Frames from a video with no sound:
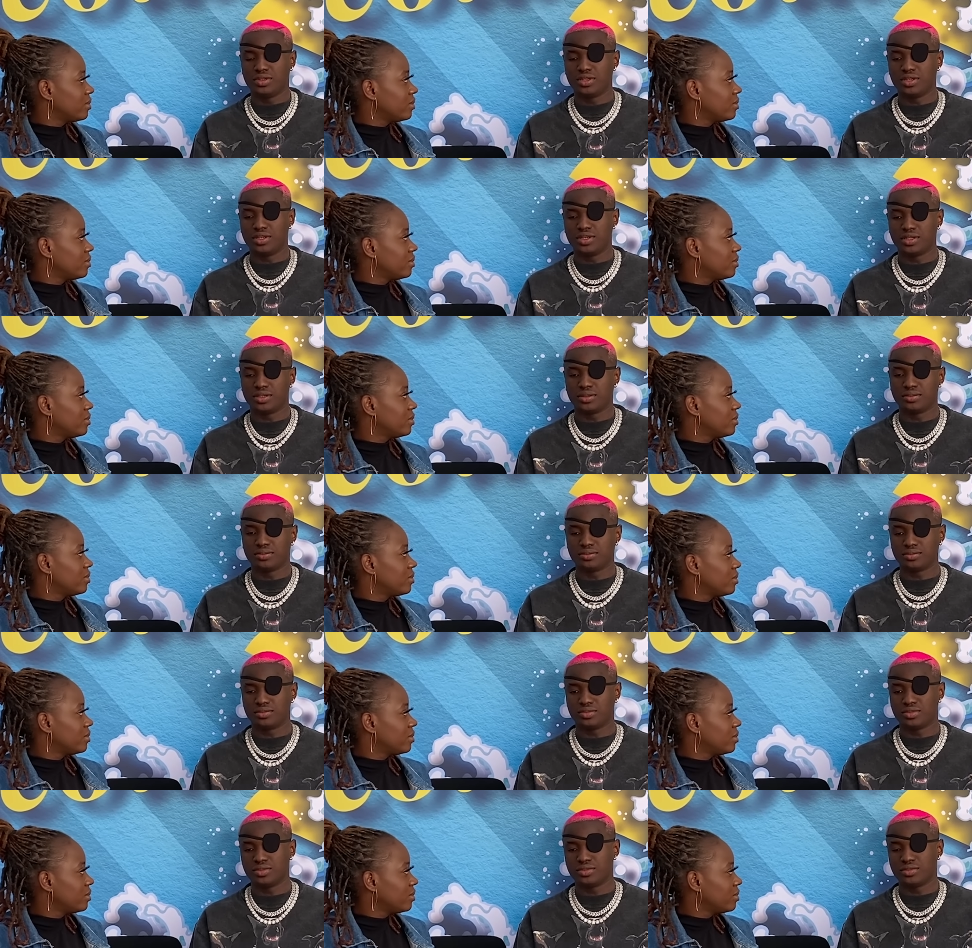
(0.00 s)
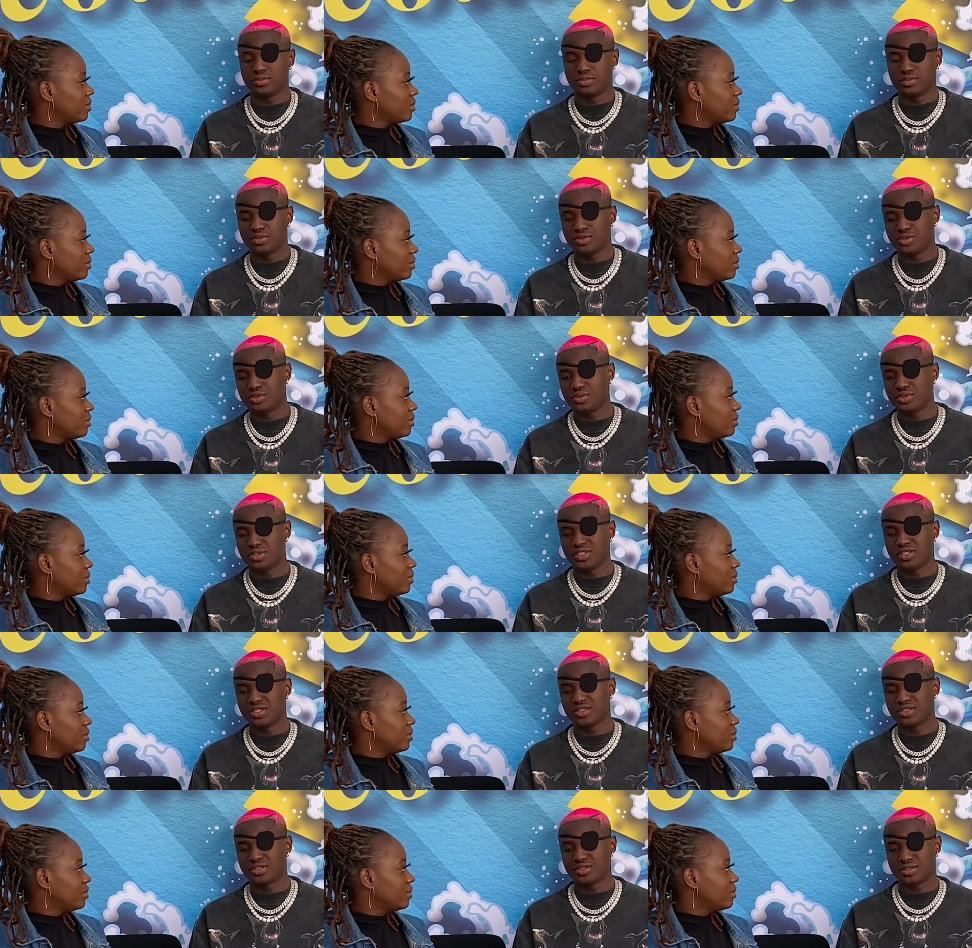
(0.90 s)
Speaker 1: um, two
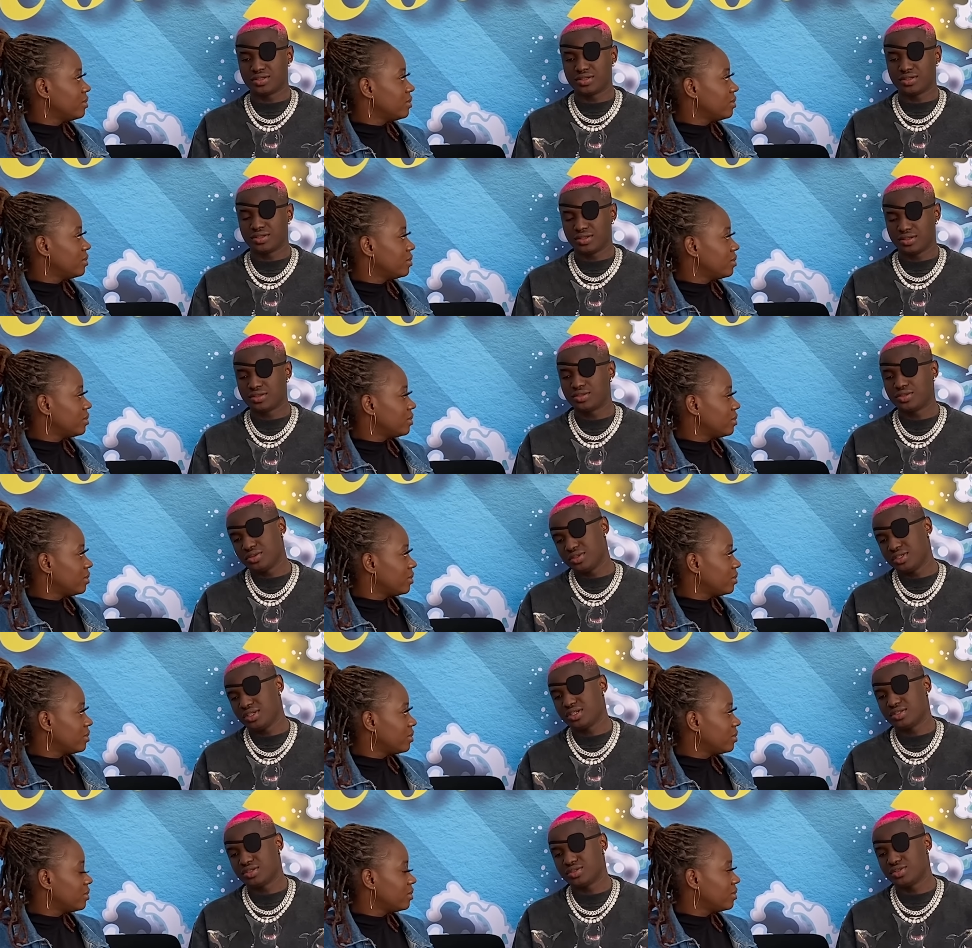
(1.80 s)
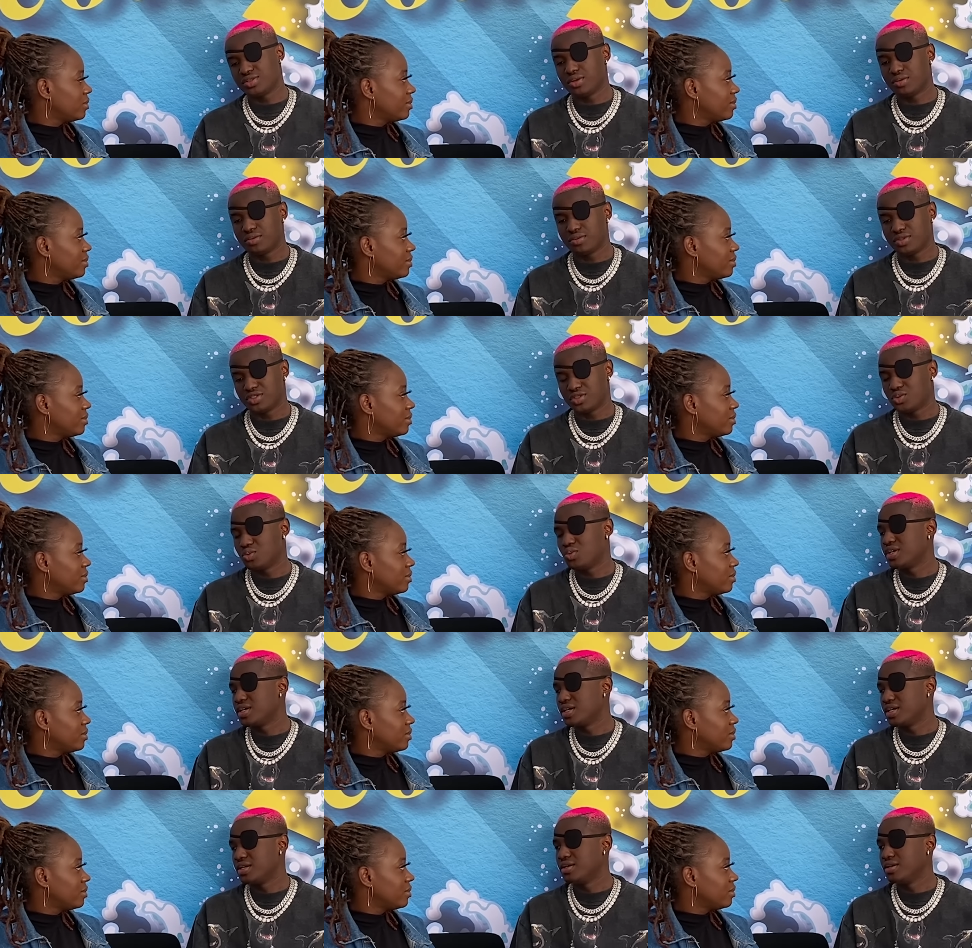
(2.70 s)
years, two years or so, just
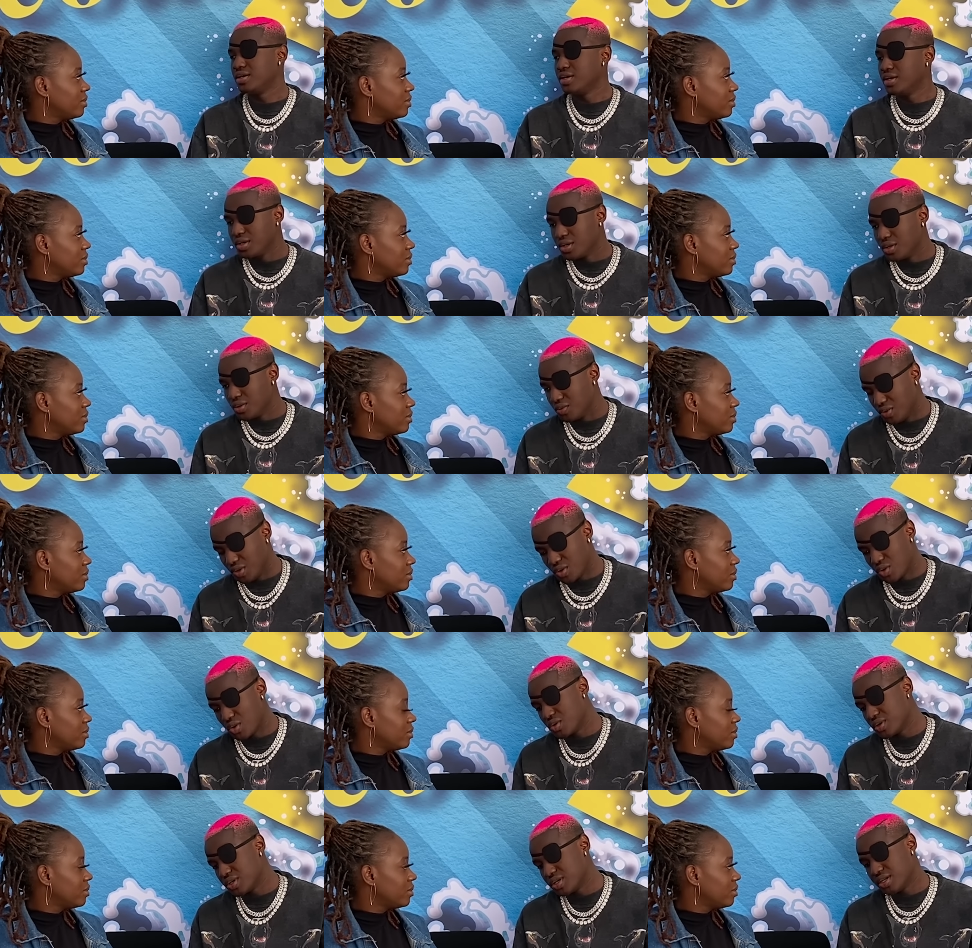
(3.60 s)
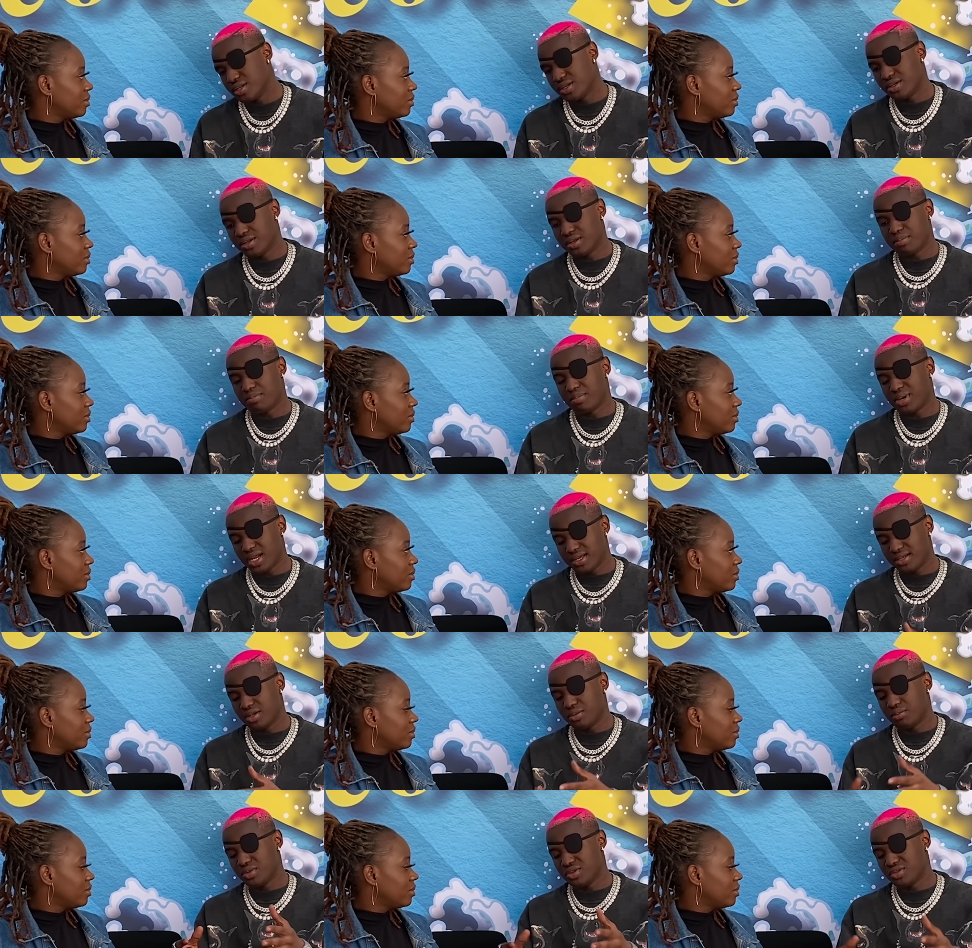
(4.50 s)
working, recording, uh,
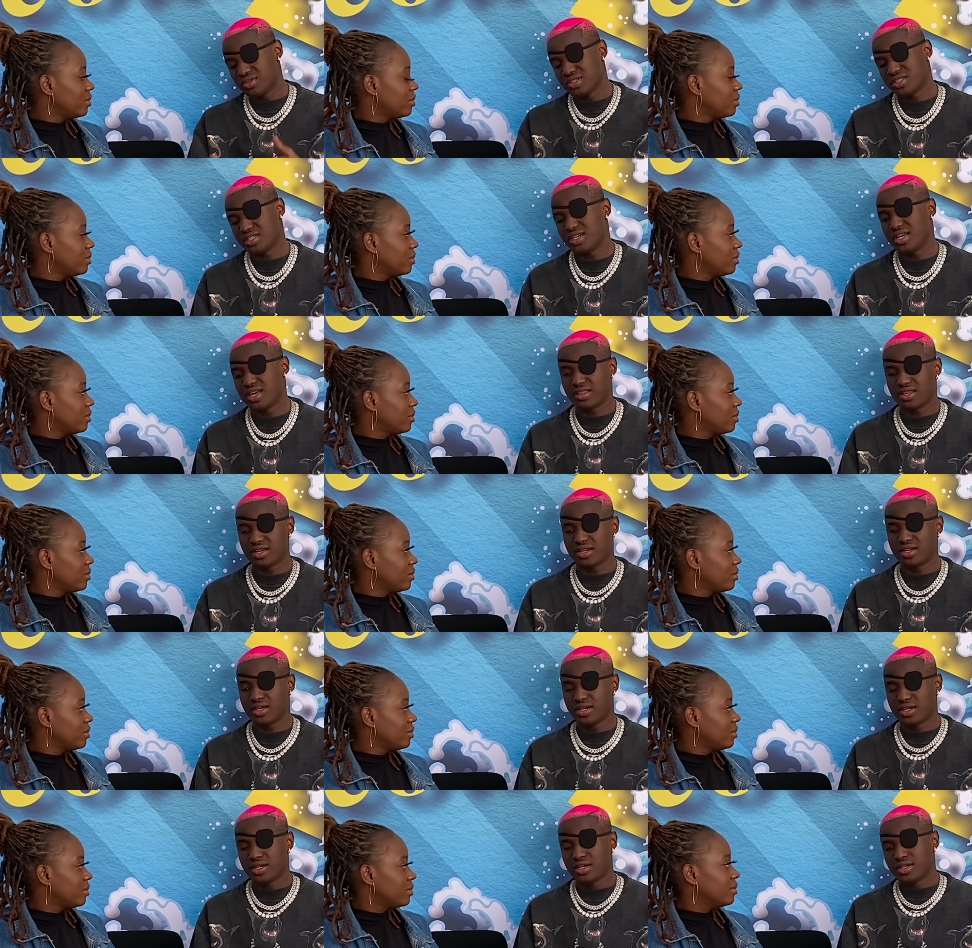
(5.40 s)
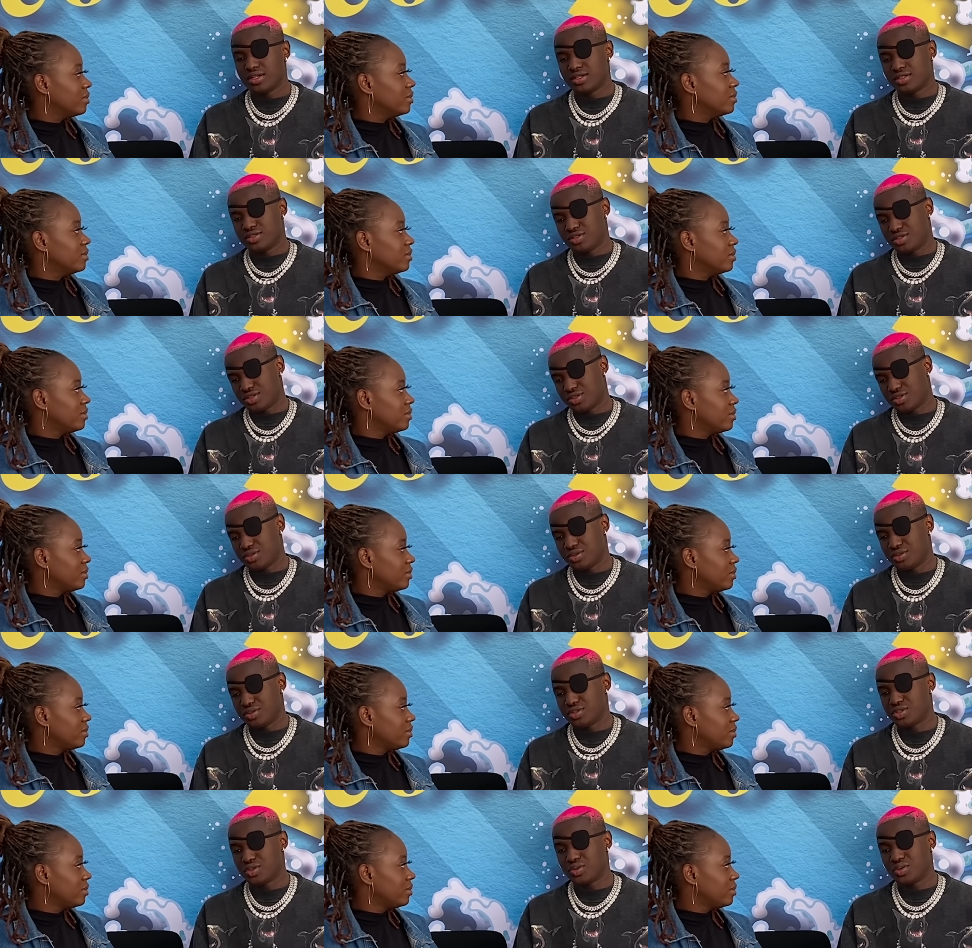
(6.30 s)
piling up music together, mm. just
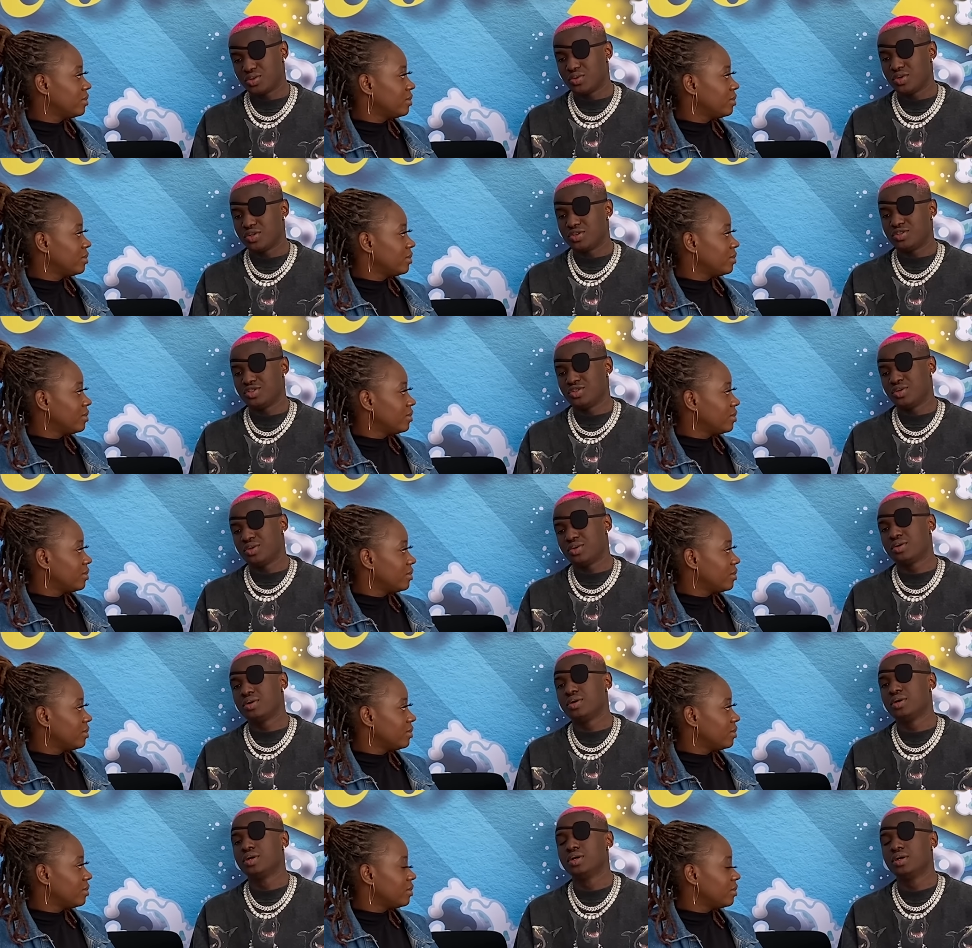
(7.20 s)
to show the world, you know.